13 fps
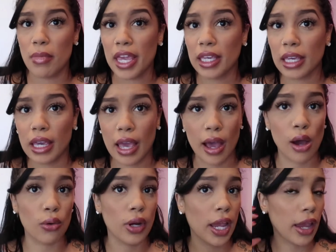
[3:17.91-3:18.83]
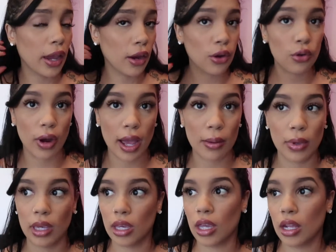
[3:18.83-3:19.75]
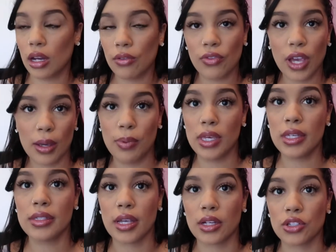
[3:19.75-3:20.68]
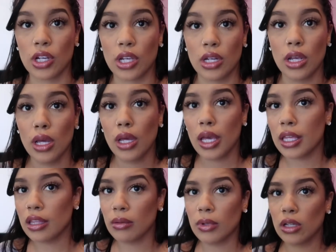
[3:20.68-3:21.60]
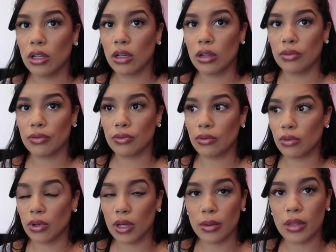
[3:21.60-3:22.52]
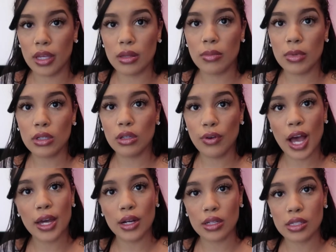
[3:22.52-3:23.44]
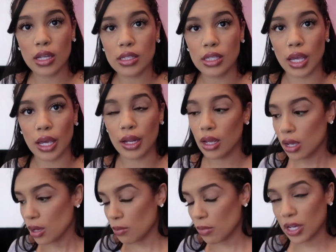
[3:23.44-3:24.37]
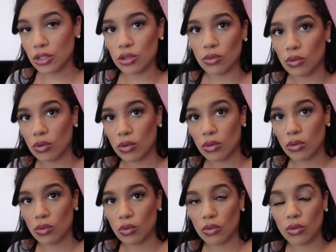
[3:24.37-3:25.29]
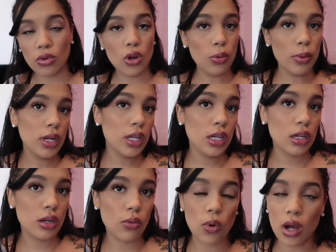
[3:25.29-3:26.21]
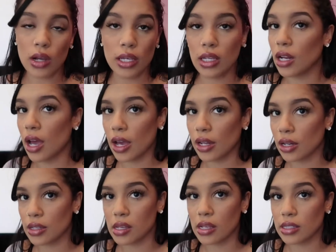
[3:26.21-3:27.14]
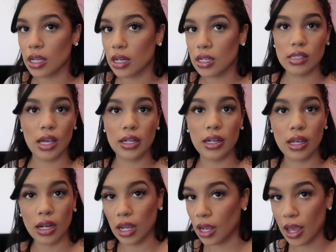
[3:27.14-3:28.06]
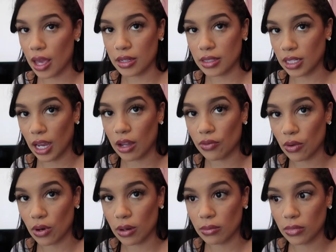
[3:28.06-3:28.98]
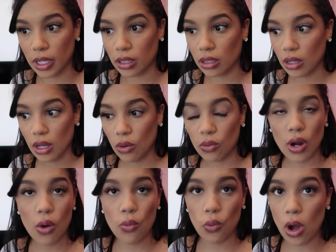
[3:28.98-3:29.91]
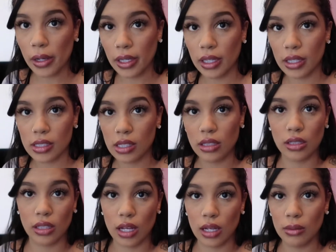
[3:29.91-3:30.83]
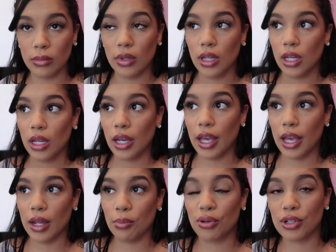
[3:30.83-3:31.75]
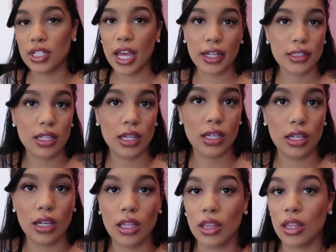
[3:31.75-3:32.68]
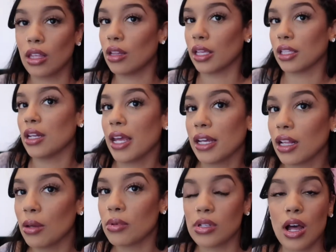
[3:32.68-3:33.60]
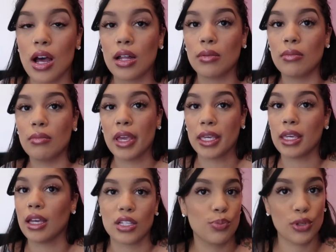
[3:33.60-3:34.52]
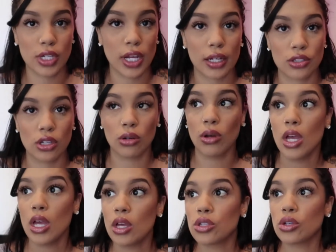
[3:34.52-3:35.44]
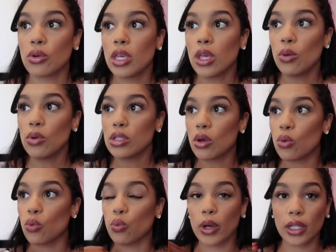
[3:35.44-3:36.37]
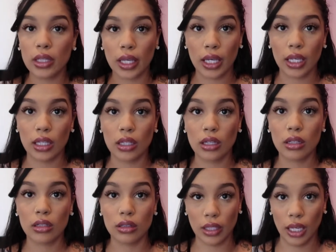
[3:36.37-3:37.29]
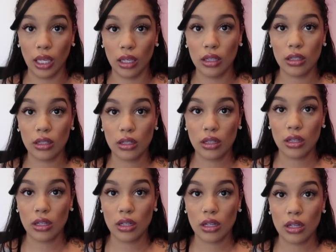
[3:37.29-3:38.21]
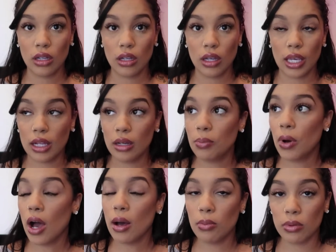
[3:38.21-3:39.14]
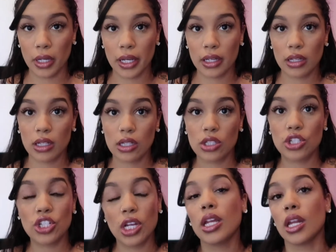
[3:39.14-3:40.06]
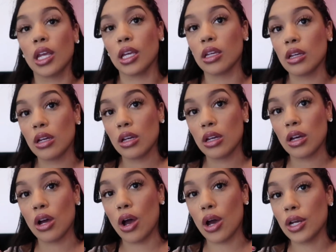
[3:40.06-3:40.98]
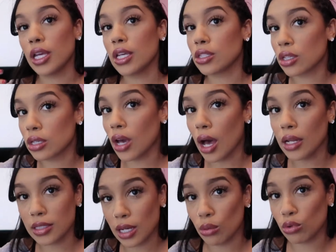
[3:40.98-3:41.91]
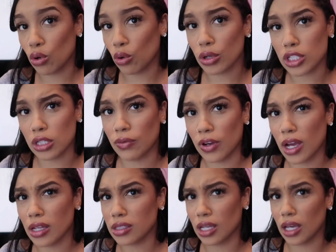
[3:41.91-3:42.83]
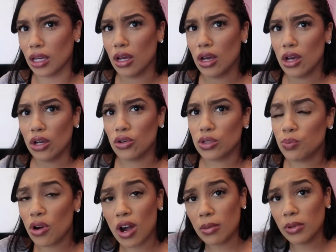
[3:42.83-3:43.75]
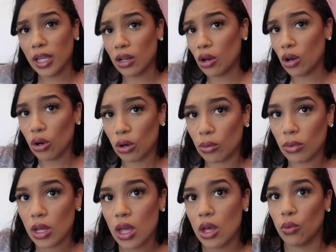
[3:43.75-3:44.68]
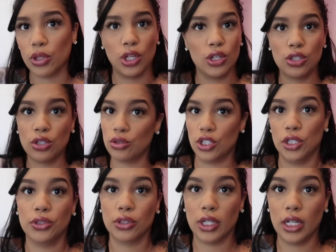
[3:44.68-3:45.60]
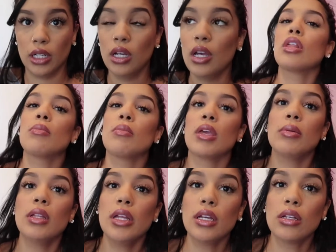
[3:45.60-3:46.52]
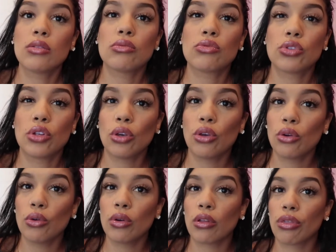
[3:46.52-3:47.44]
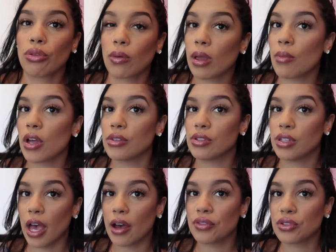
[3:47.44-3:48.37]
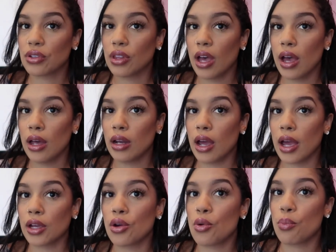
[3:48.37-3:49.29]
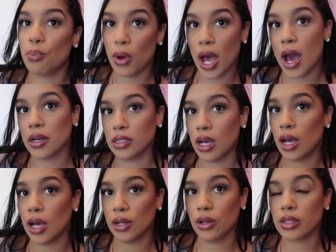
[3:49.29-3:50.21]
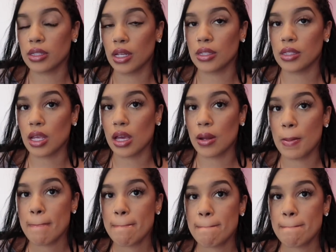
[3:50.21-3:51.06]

making out, hair grabbing in a VIP section in the middle of Hyde on Sunset. Mind you, nobody walking into Hyde on Sunset is signing an NDA form. Like, we're not walking into the club and protecting, like, the nightclub is not making us protect you. So he was willingly in public cheating on his goddamn gorgeous fiance, who's probably at home with their 2 children. But maybe like 2 or 3 months after that, I go back to Hyde on Sunset,